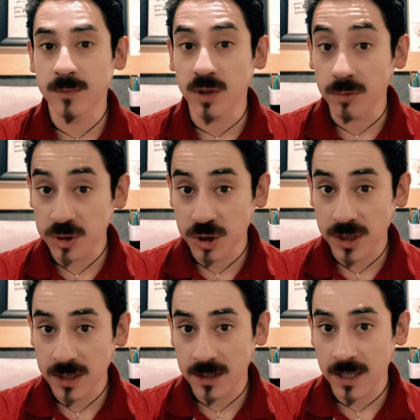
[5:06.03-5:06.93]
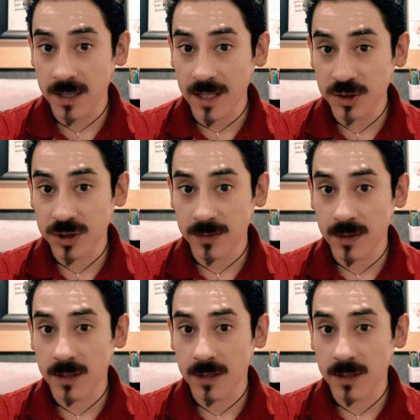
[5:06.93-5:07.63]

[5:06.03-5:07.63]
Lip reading: double check each